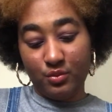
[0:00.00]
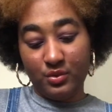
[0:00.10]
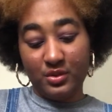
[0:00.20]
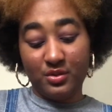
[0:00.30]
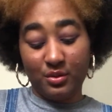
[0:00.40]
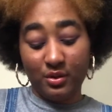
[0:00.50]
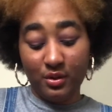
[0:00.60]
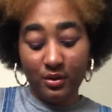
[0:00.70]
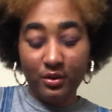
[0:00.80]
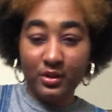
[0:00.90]

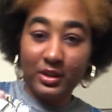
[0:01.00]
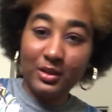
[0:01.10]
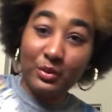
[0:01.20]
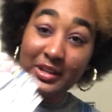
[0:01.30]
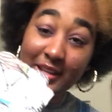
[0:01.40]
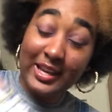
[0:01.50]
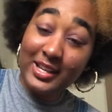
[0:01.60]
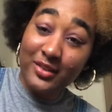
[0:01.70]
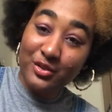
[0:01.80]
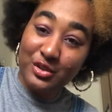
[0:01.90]
Solar? Yeah, what? Did I
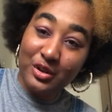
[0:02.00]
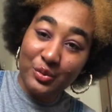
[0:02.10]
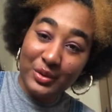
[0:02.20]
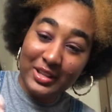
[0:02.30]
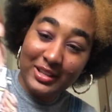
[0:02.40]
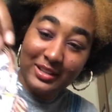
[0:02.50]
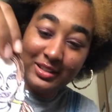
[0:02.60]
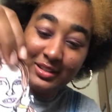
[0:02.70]
never draw a Wien?